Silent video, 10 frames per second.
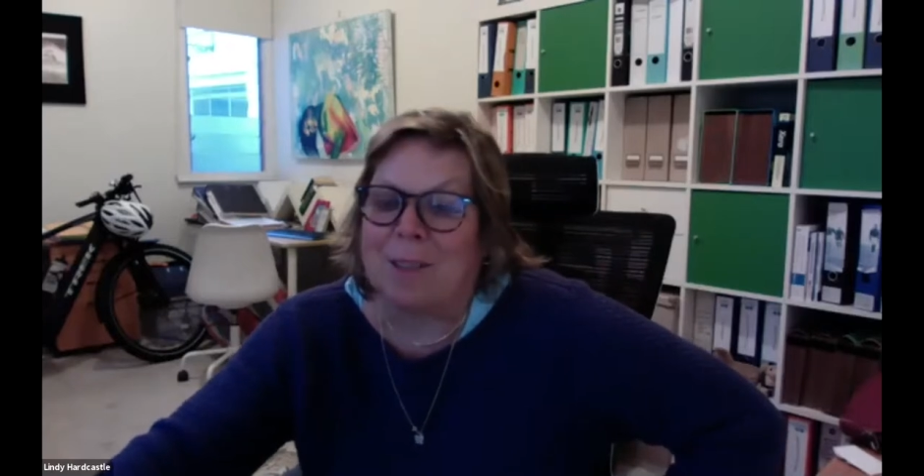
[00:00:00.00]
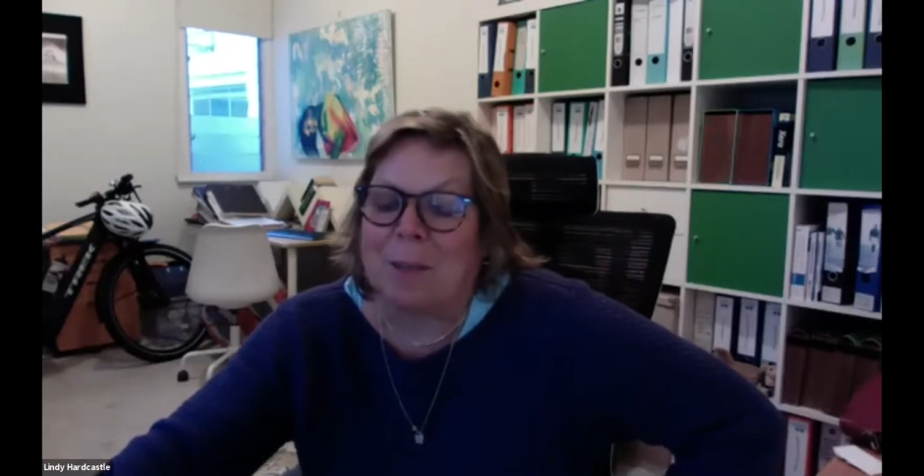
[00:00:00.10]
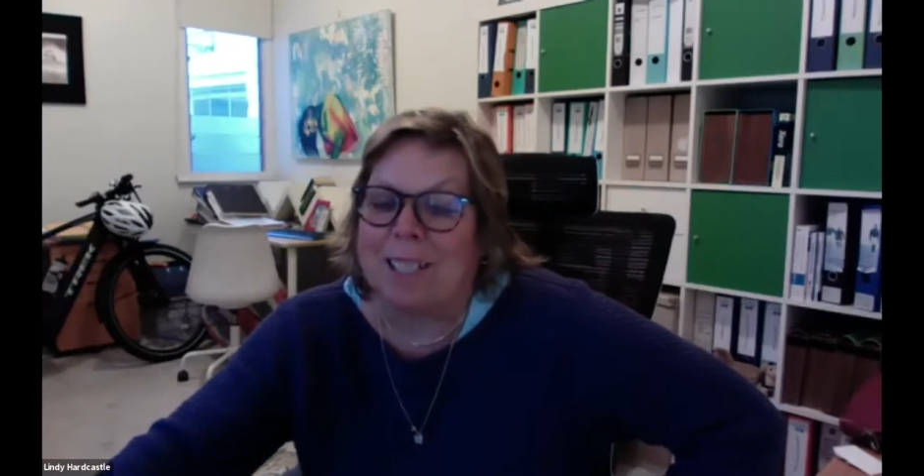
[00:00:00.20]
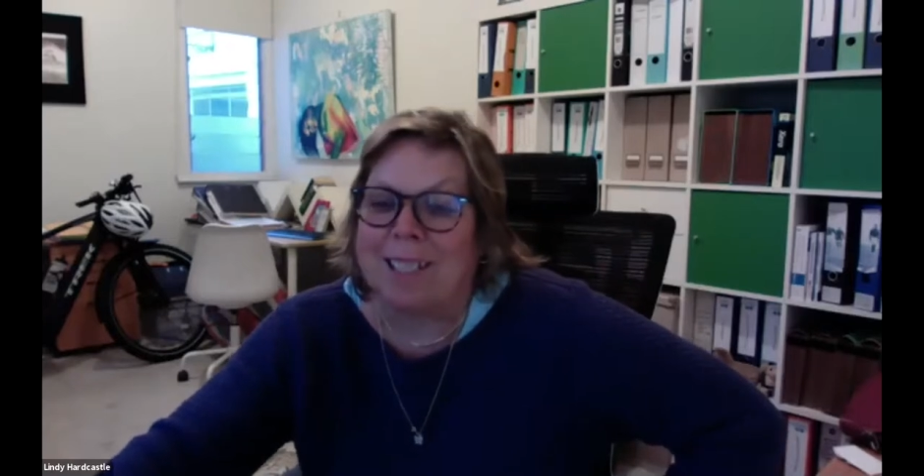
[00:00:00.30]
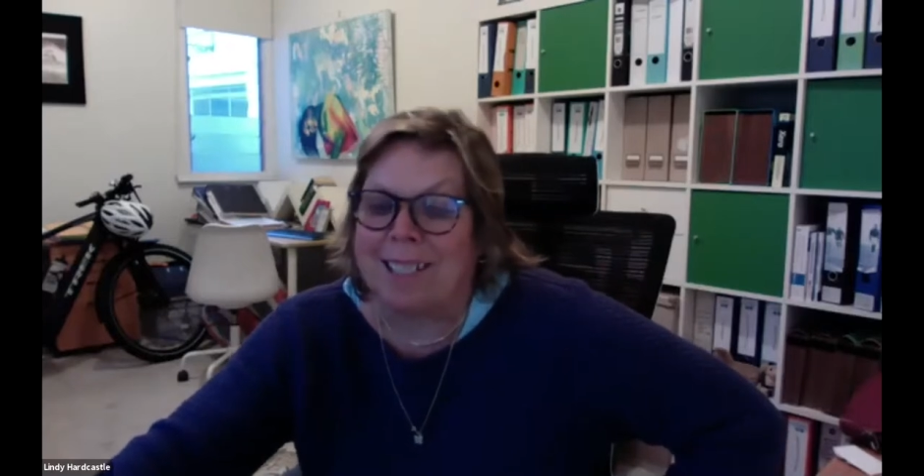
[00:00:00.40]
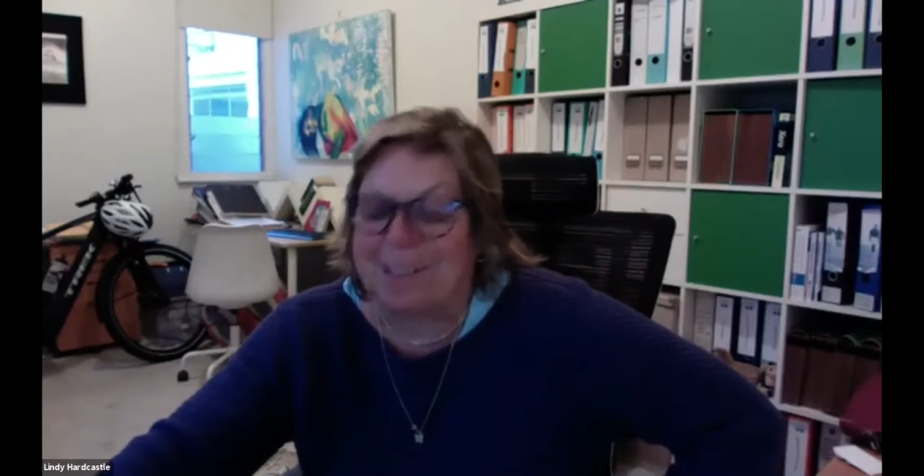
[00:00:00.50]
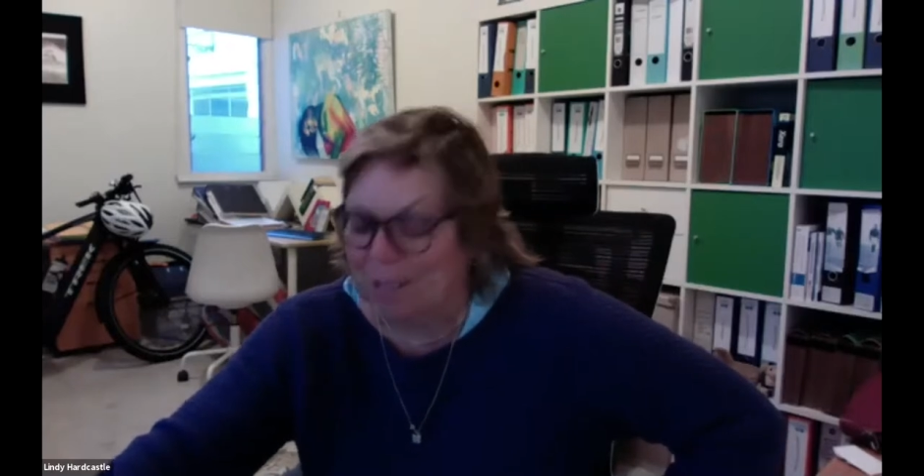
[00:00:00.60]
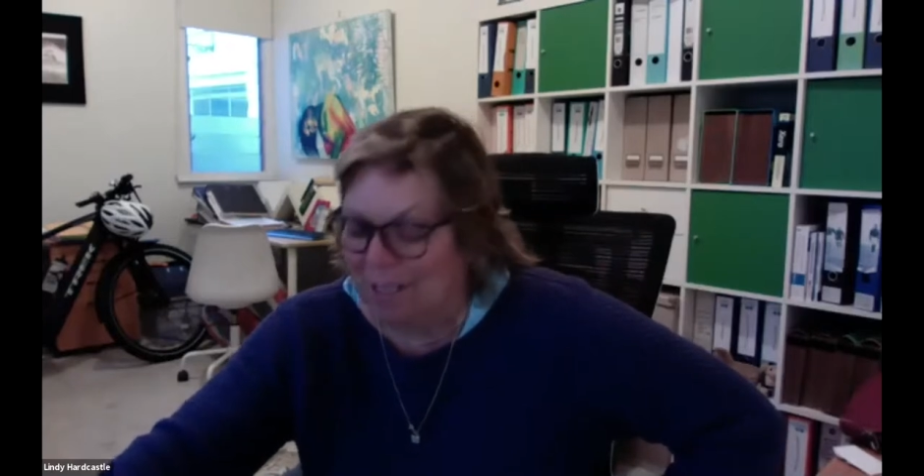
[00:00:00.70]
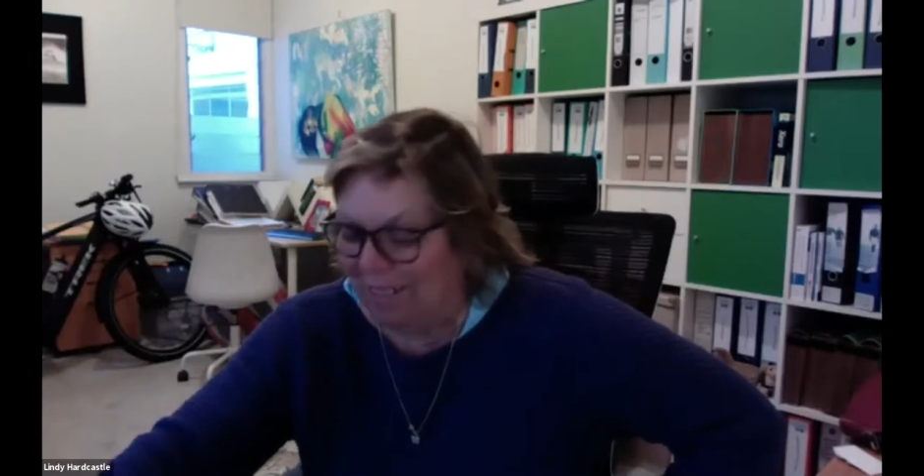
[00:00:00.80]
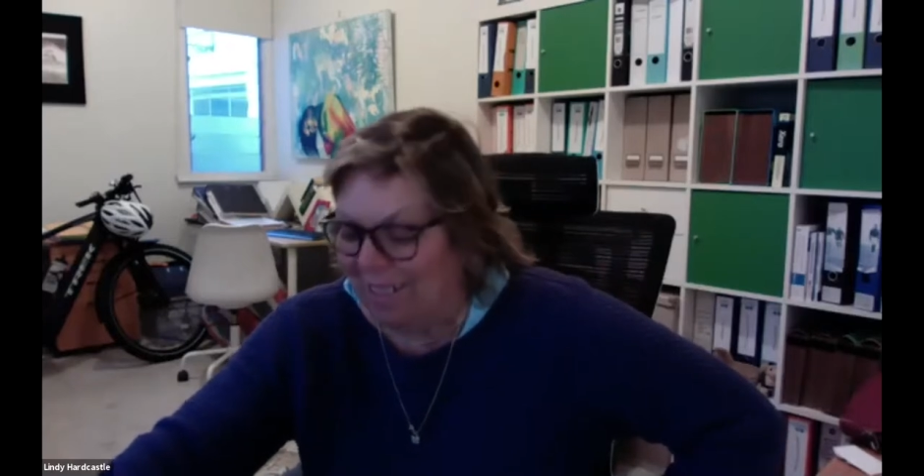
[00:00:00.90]
26 or
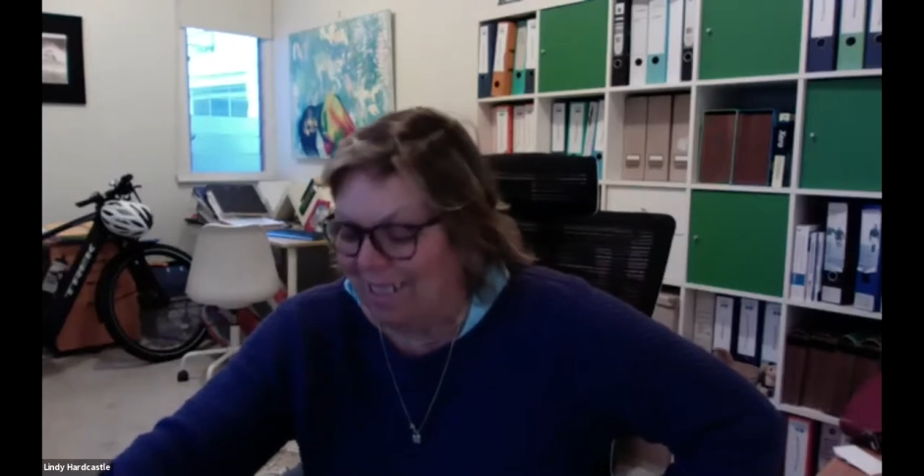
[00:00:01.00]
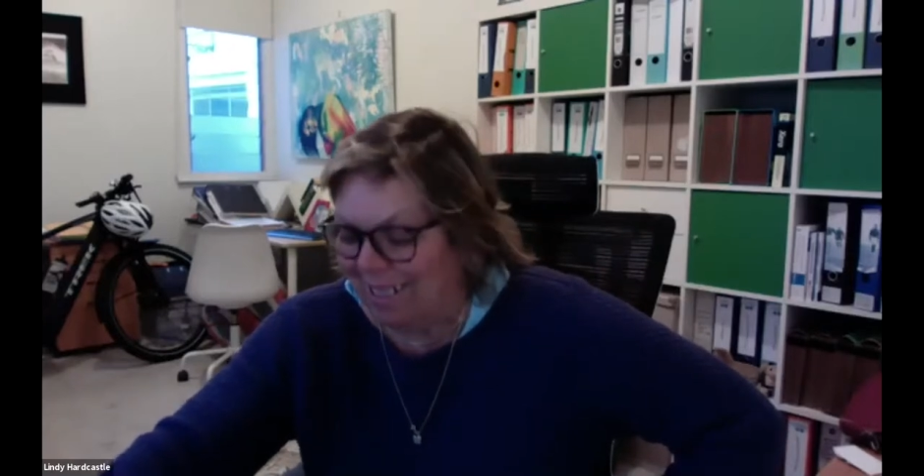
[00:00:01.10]
something. So